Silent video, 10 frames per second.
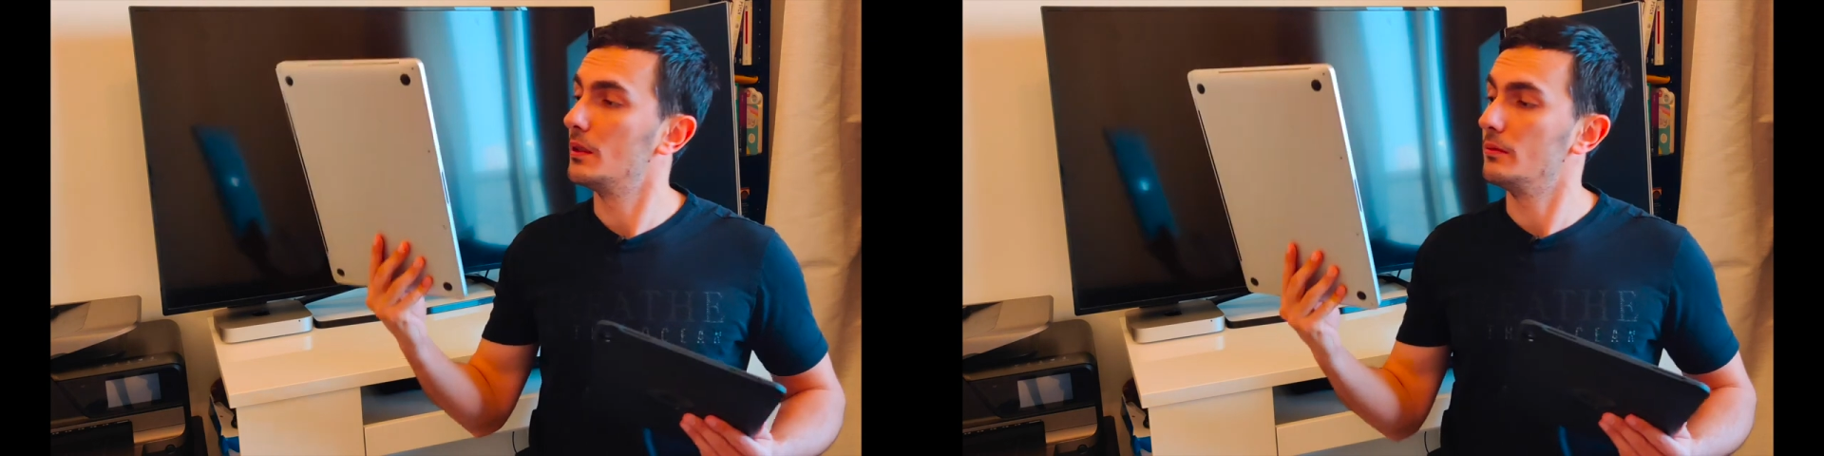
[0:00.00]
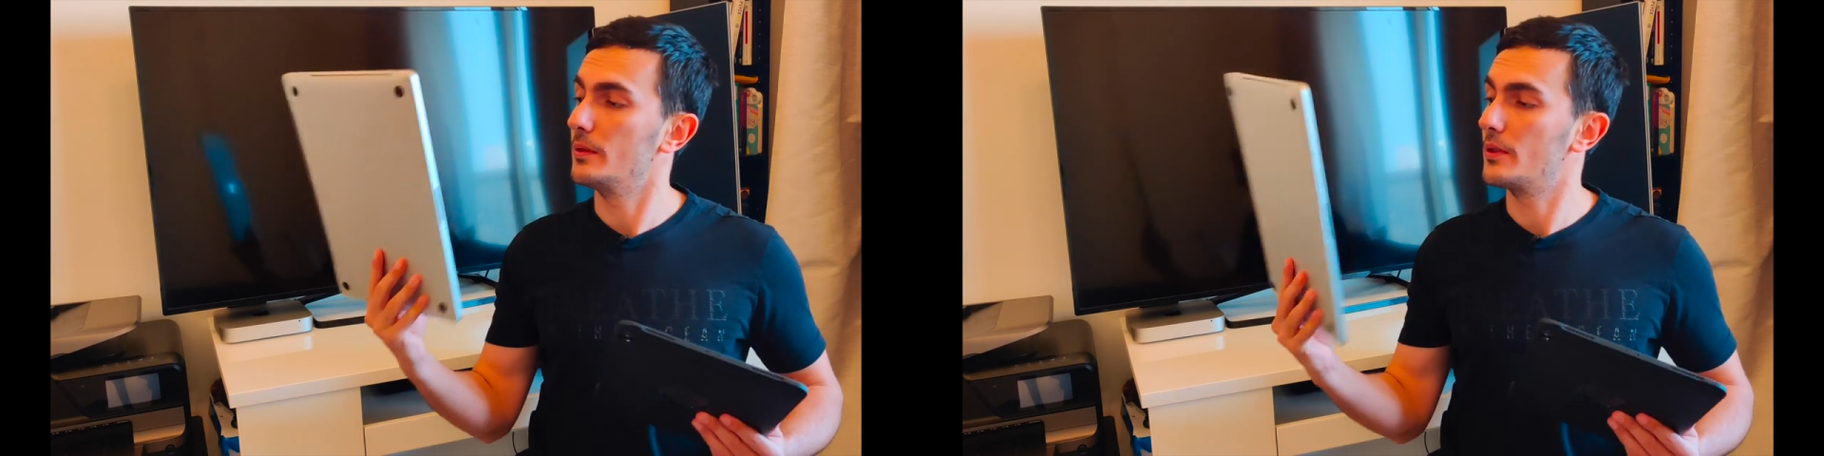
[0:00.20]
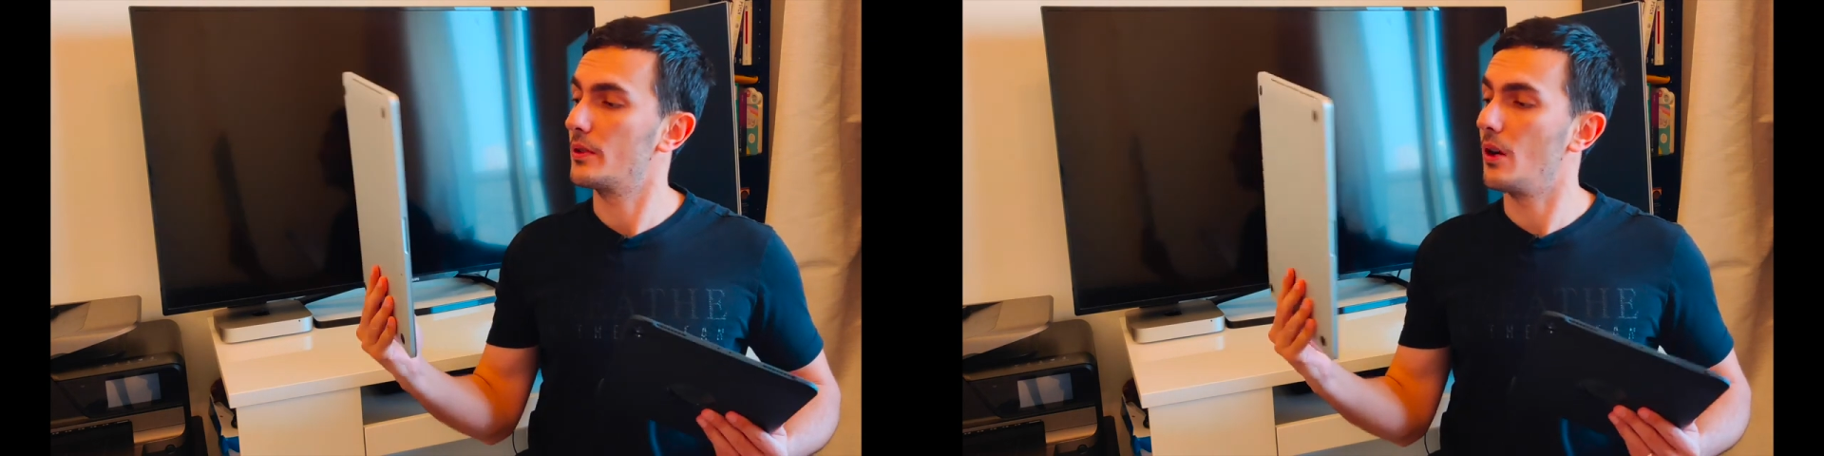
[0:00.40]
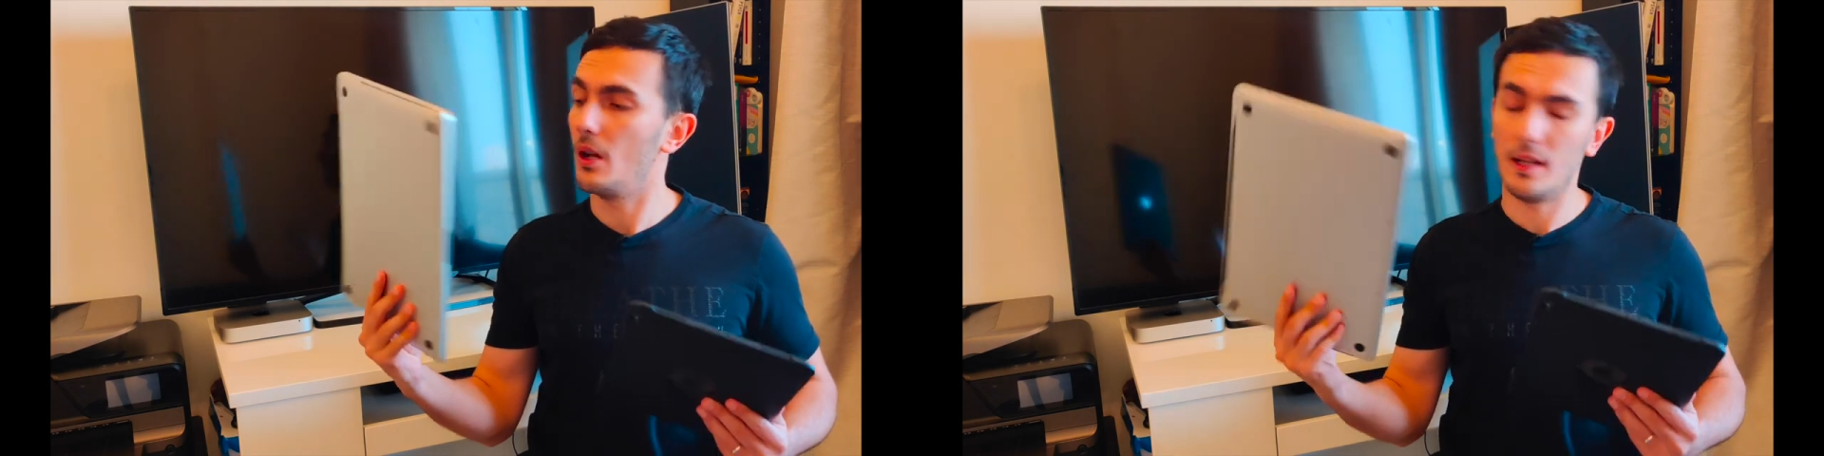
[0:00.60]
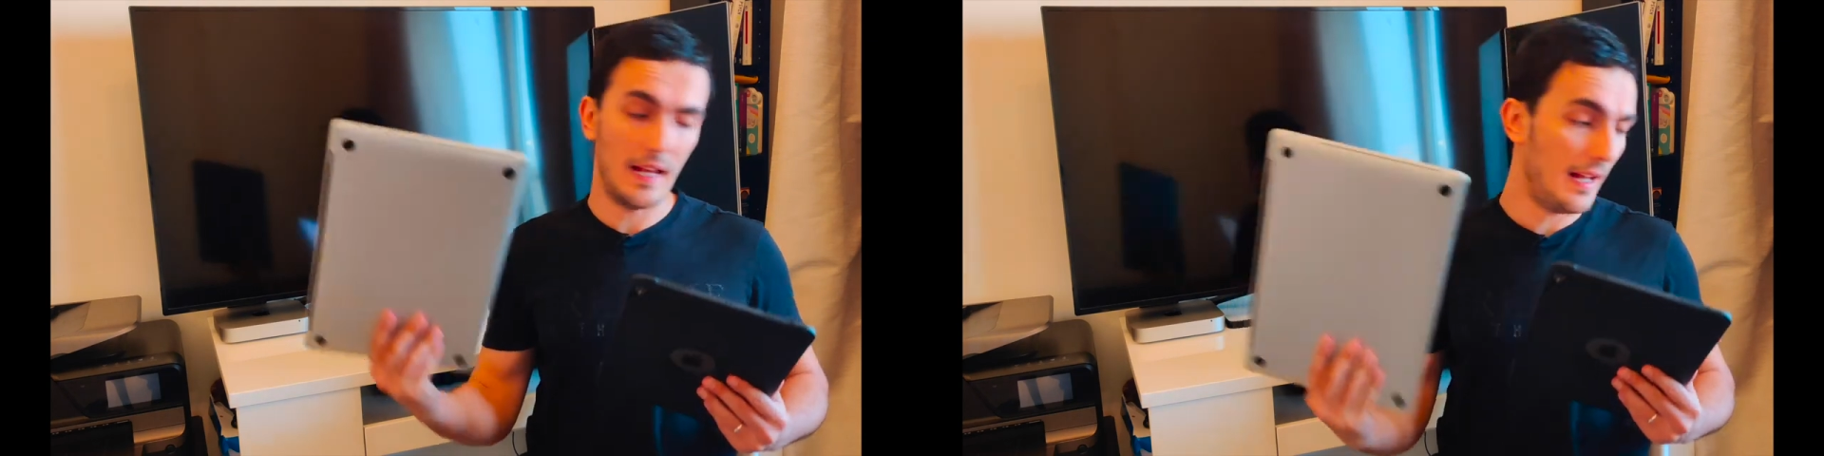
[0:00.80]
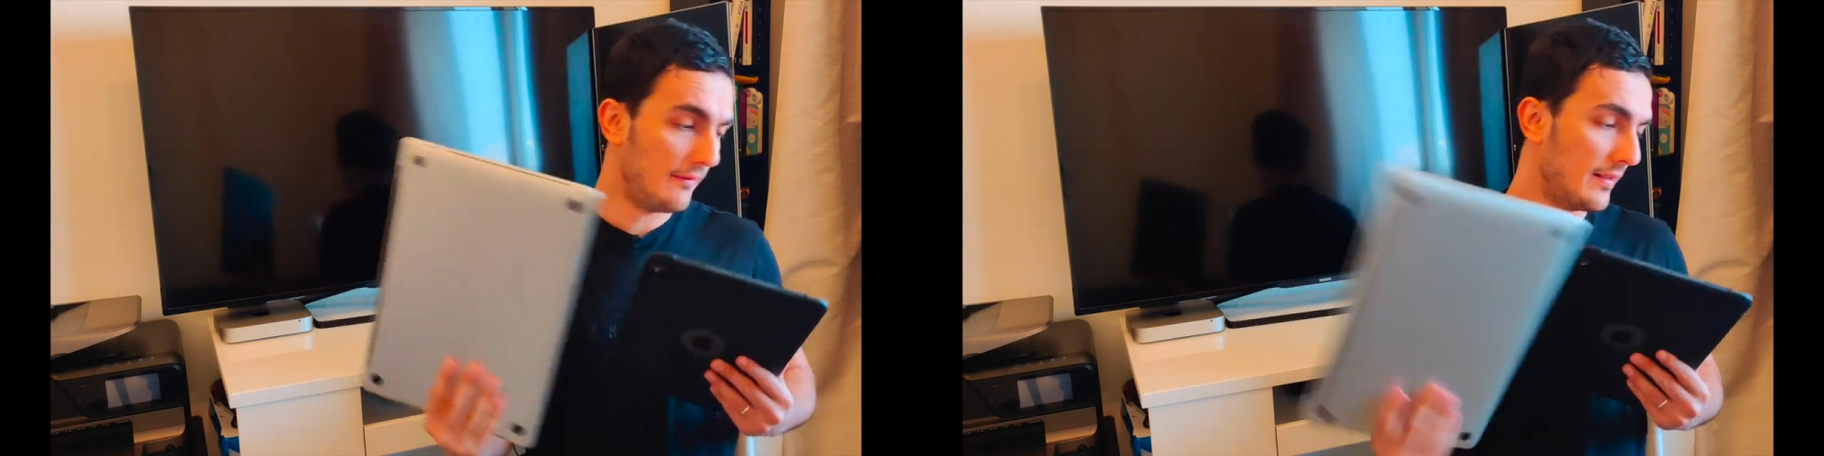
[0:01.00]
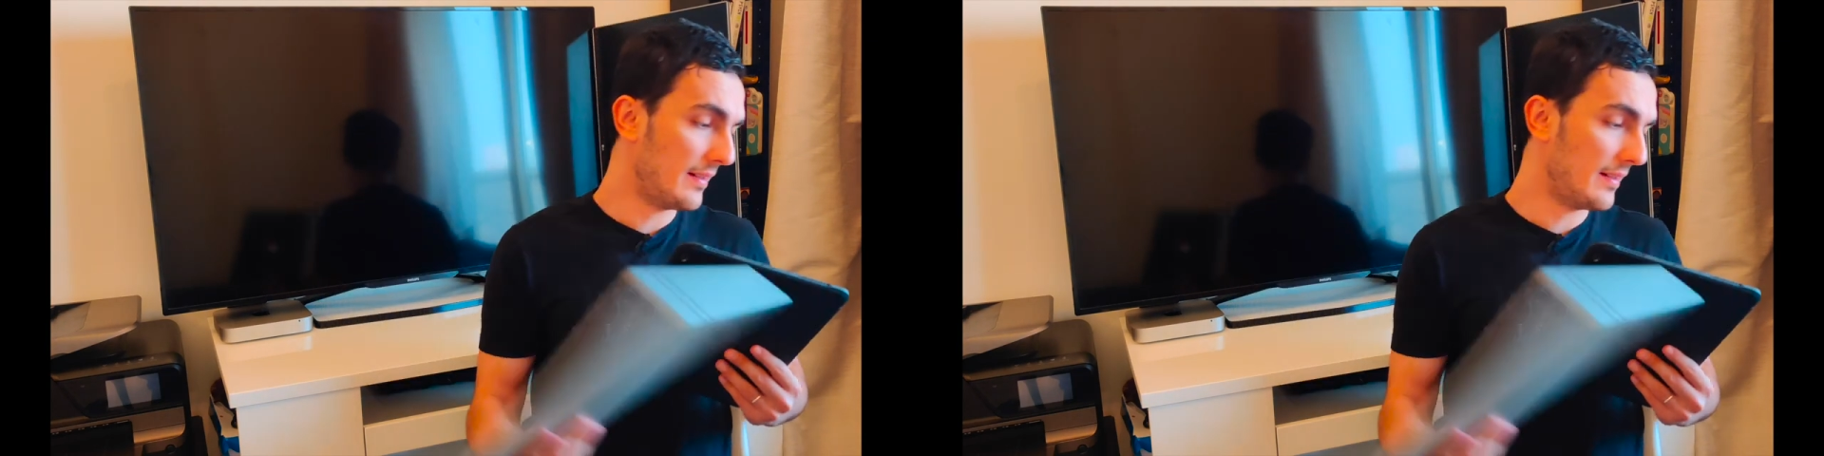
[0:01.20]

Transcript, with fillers: which all have the